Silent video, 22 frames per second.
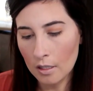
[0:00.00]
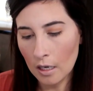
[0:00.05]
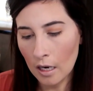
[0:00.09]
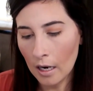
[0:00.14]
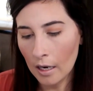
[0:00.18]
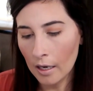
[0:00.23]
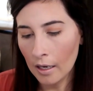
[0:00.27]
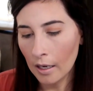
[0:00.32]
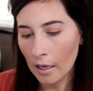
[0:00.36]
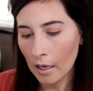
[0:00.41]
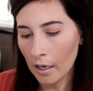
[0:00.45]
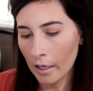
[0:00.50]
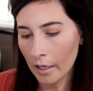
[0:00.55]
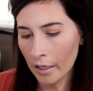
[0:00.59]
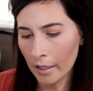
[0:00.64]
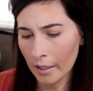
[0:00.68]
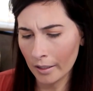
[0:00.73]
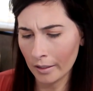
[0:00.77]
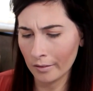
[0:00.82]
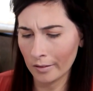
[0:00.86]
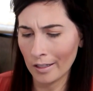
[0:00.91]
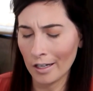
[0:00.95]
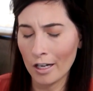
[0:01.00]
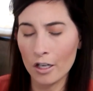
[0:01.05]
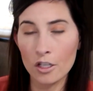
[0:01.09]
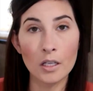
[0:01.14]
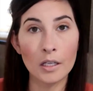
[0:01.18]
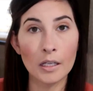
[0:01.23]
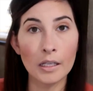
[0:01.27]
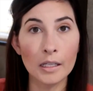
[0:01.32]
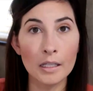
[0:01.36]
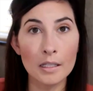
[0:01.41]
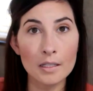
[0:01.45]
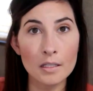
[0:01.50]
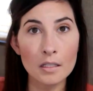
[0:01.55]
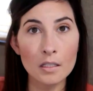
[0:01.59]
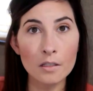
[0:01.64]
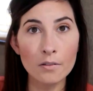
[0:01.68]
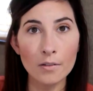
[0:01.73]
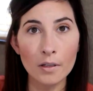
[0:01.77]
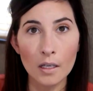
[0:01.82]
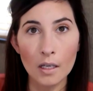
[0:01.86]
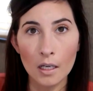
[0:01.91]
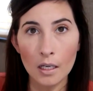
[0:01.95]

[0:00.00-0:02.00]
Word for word: eyelash adhesive,